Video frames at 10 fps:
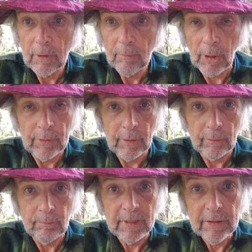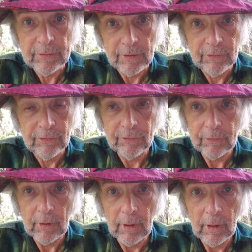Paronmitis
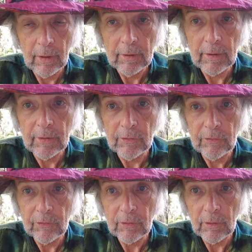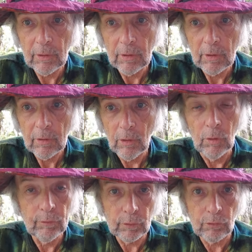is
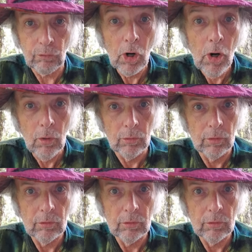overgrown.